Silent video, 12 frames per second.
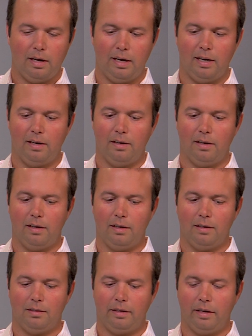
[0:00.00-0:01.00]
And,
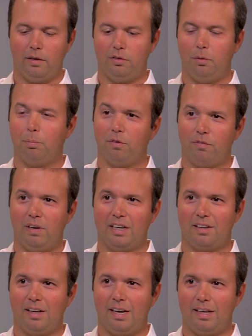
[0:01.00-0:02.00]
you know, you
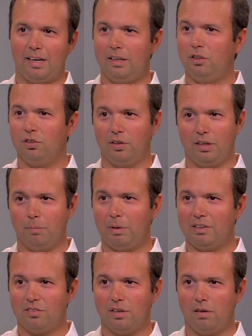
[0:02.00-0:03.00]
perfect that. I usually give
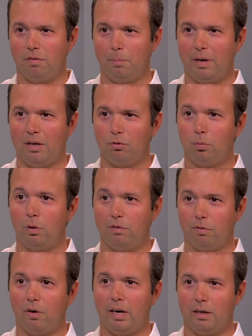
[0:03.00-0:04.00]
myself about
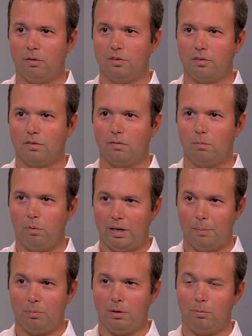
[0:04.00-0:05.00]
24 hours when
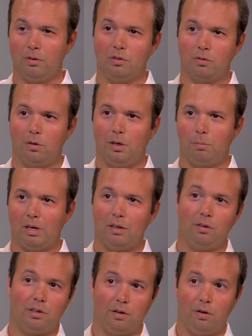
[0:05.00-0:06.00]
I'm done with the script. I
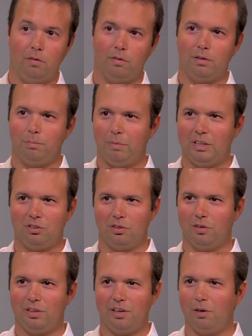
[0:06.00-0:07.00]
look it over, make
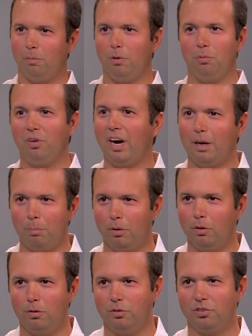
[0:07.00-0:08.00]
sure, you know, no
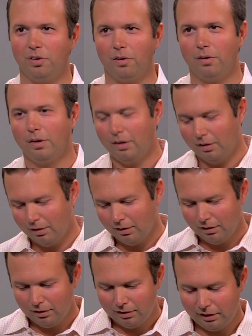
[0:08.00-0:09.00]
typos or,
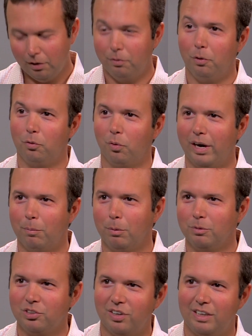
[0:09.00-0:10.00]
you know, no grammar
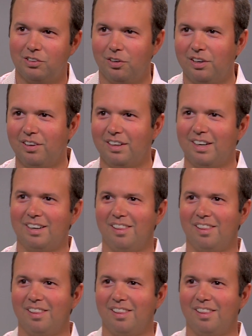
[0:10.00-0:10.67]
mistakes or anything like